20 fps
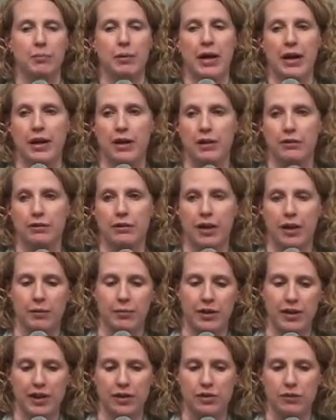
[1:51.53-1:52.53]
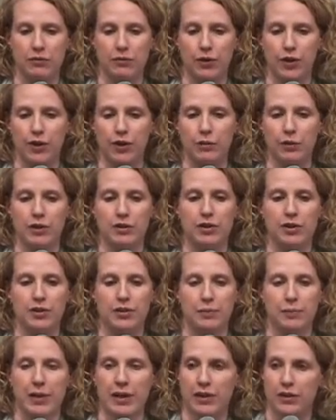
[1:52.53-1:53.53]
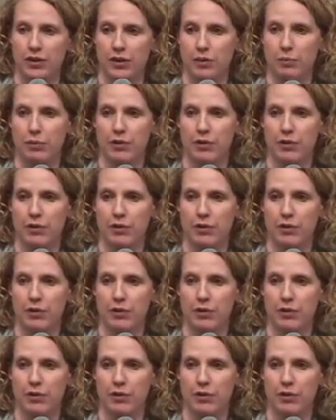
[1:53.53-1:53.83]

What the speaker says: my recommendation for you would just be to